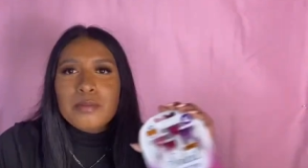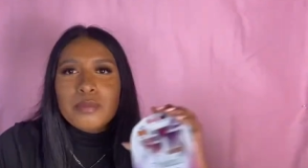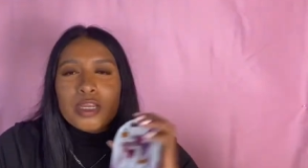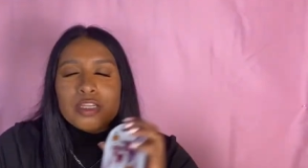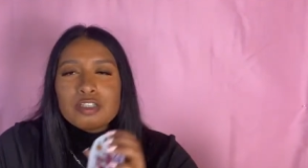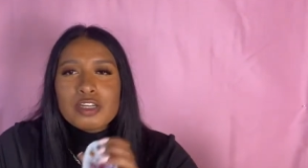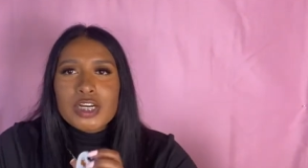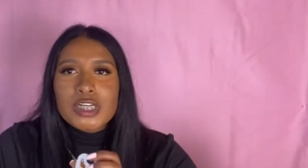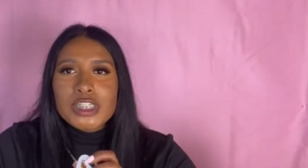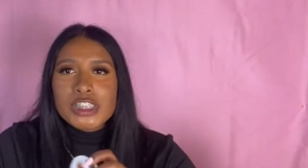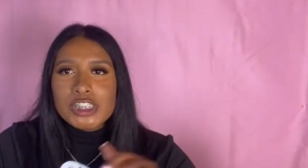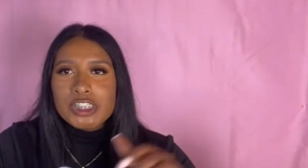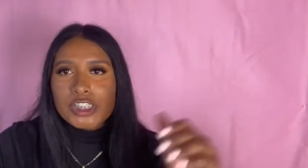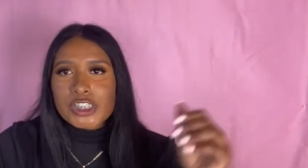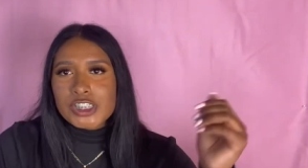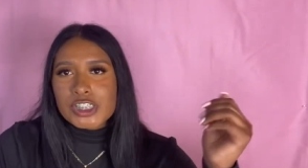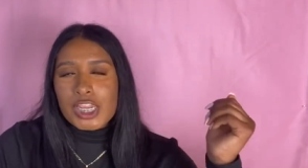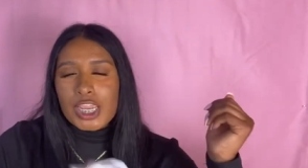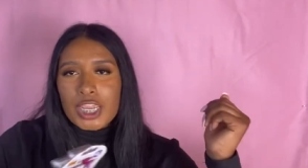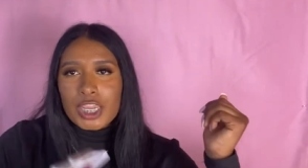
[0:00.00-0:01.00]
not trying to
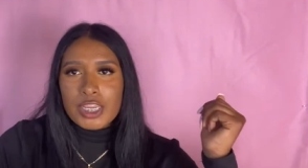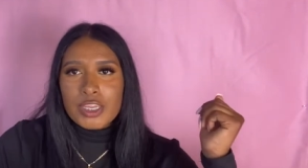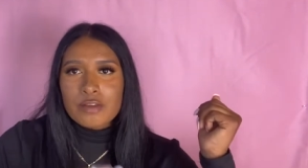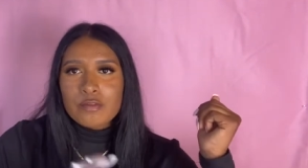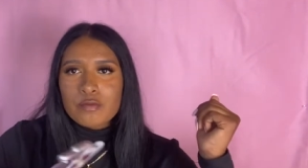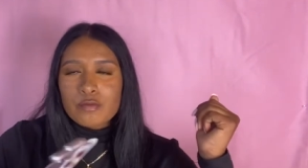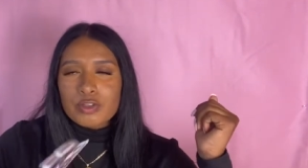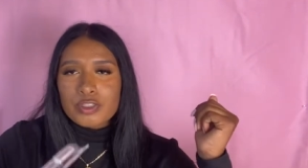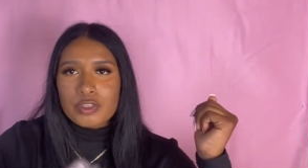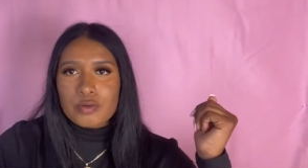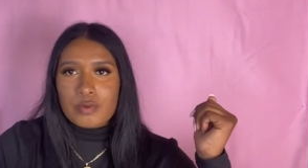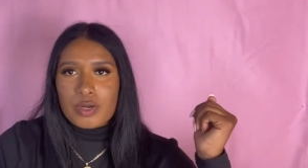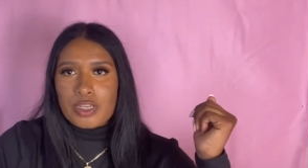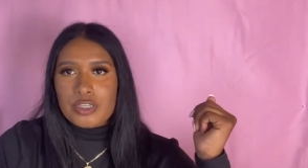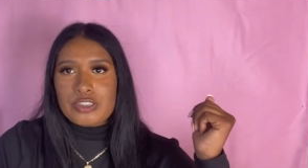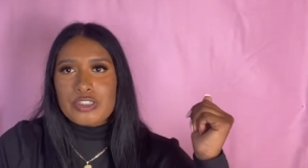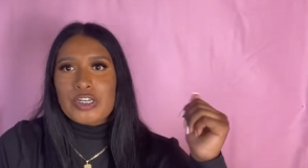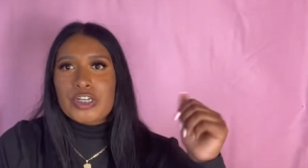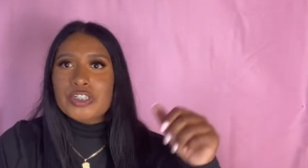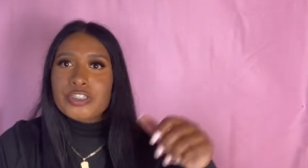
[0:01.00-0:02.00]
shave with a
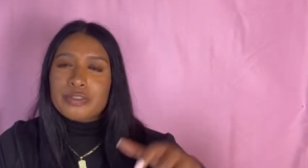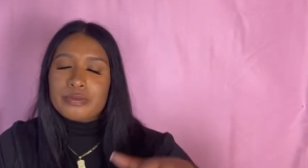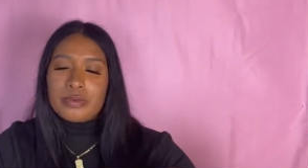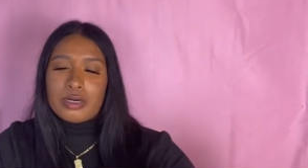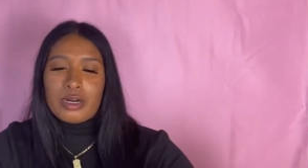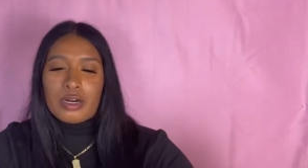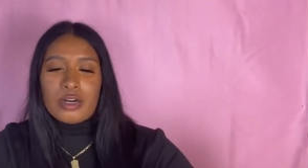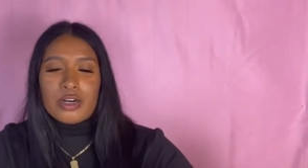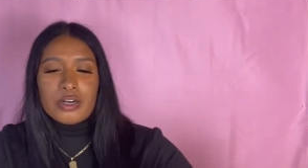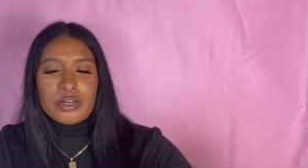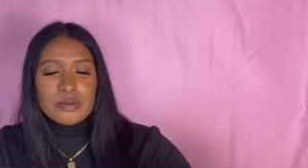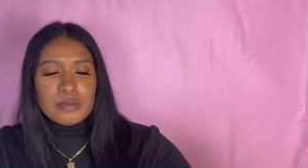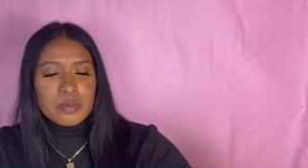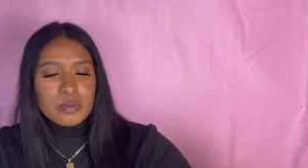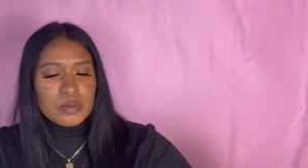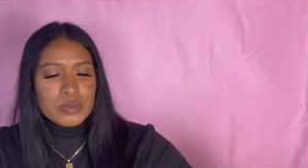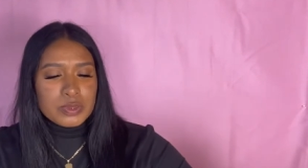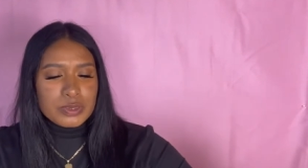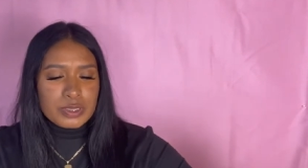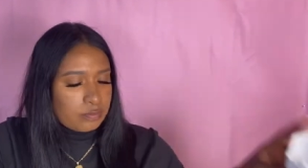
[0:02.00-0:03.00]
razor under my
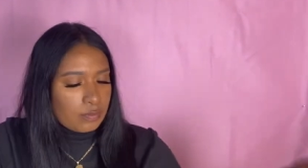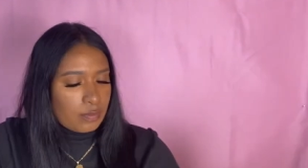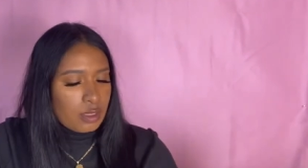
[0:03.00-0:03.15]
arms.